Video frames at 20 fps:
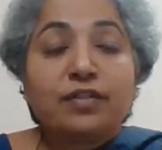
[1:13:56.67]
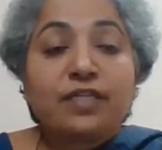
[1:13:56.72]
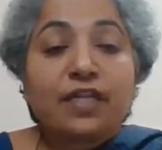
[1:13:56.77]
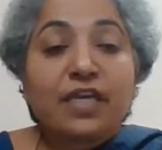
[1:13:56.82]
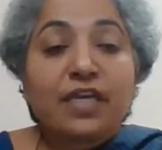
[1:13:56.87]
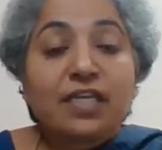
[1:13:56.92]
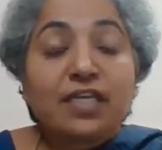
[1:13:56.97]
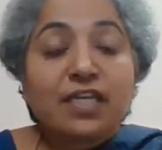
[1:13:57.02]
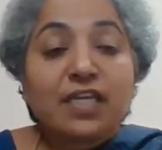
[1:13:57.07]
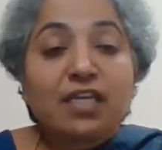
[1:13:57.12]

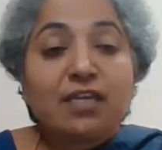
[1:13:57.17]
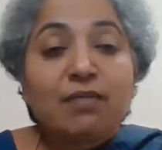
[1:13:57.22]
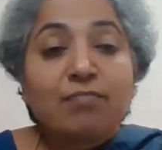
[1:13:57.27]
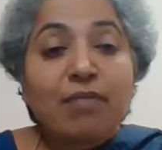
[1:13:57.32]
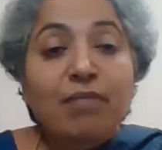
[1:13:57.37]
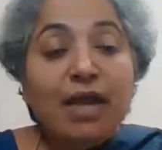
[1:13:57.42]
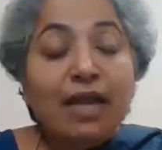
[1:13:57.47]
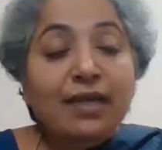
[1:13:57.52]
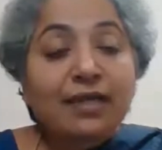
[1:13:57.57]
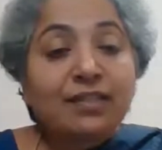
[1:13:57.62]
taking
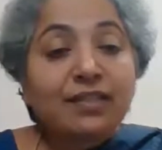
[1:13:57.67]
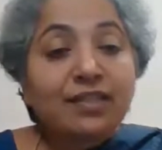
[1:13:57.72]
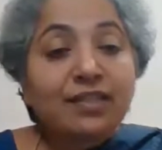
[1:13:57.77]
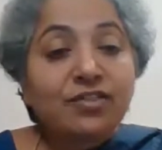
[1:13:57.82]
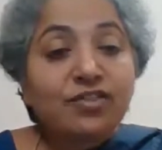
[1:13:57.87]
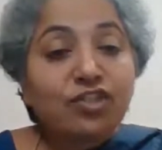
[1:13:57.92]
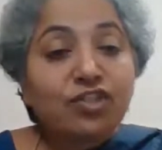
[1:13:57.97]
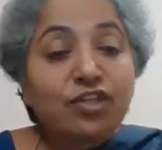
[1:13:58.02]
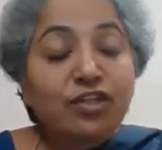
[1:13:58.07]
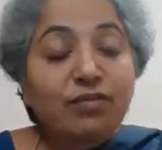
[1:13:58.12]
back the
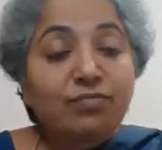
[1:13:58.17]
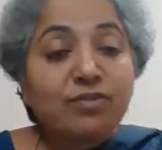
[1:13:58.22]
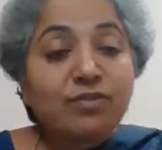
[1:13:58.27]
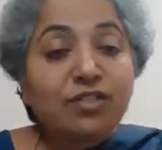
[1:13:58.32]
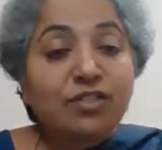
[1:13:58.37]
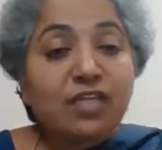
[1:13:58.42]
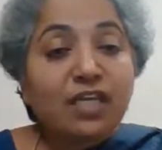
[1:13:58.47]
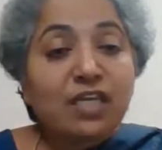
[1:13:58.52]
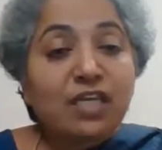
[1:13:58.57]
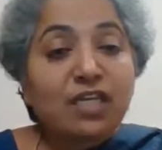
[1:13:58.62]

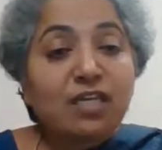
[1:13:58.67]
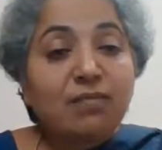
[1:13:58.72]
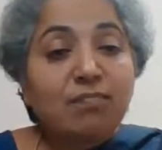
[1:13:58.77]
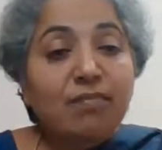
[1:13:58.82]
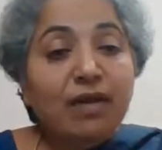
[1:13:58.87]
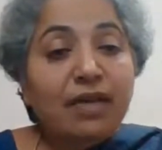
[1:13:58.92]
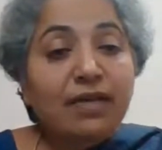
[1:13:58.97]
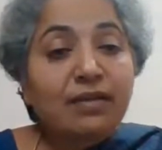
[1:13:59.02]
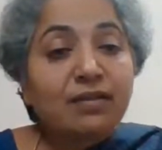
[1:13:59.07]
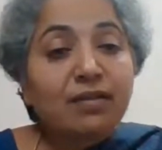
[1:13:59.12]
germs, taking
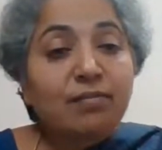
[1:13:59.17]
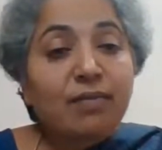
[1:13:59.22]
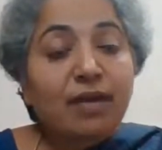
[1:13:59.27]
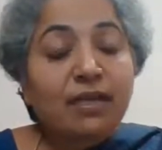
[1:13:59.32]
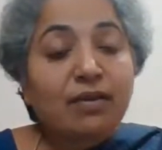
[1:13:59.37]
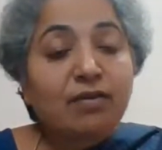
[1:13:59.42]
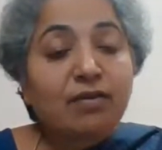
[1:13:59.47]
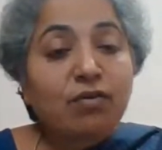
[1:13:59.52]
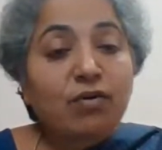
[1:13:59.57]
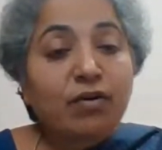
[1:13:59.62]
back the
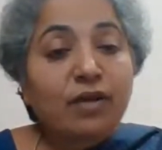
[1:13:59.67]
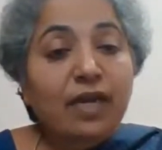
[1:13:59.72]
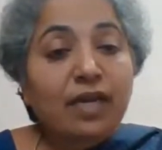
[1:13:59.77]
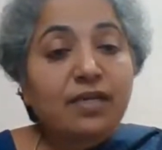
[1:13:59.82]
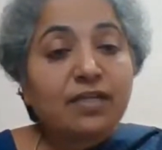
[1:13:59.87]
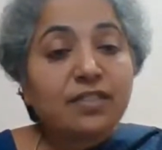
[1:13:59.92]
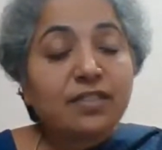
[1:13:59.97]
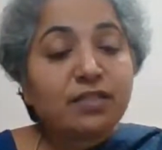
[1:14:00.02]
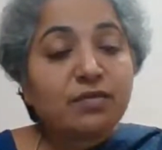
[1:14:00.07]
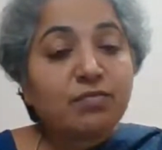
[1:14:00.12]

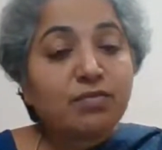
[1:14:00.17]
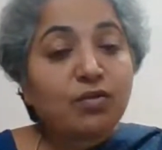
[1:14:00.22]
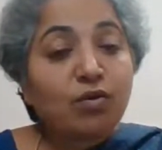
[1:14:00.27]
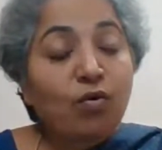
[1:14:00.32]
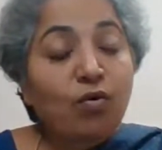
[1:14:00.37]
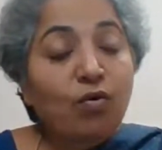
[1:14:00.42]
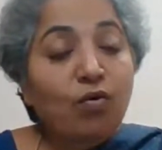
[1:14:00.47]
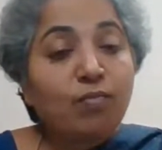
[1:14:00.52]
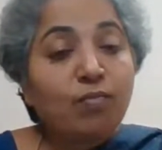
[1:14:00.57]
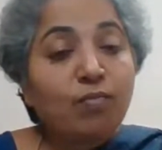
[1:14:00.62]
microorganisms
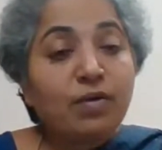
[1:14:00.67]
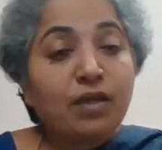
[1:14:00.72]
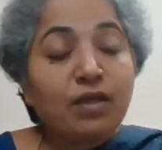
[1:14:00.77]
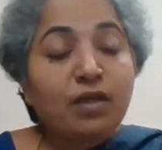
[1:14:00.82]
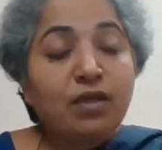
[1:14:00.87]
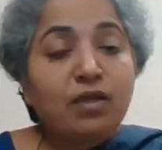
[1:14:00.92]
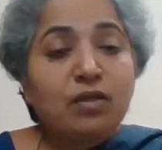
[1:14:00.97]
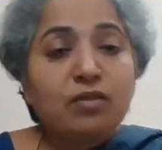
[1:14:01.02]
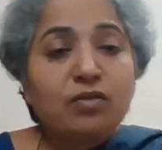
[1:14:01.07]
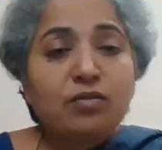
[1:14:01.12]
home.
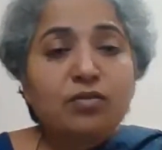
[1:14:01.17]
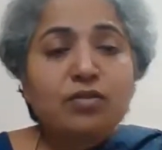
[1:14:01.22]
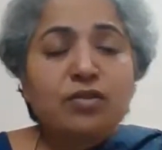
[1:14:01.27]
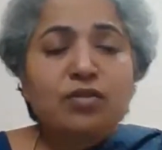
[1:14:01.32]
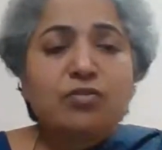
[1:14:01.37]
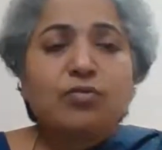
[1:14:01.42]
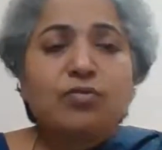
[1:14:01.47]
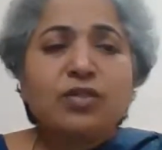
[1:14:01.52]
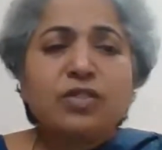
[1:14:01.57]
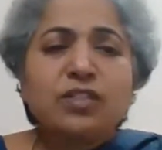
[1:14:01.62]

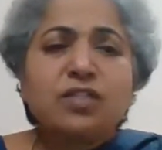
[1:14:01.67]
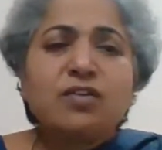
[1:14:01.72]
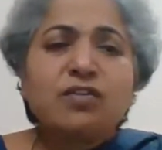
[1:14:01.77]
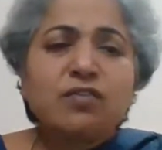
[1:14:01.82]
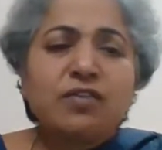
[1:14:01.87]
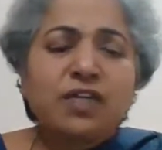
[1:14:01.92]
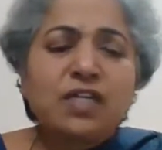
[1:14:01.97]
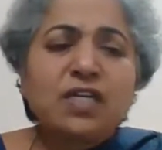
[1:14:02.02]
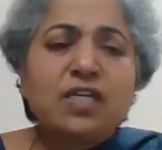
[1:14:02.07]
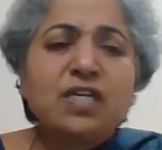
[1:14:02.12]
This was a
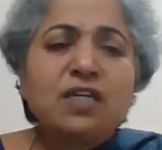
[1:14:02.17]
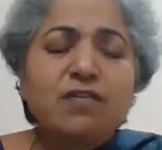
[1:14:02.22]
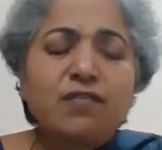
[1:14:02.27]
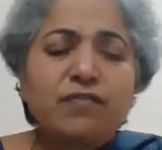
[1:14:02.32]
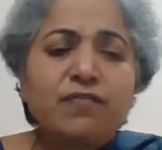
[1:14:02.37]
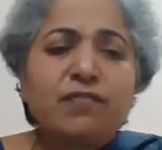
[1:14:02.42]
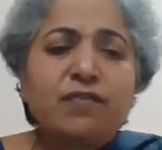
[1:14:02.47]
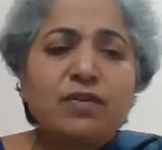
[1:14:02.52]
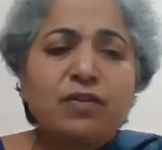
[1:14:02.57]
real,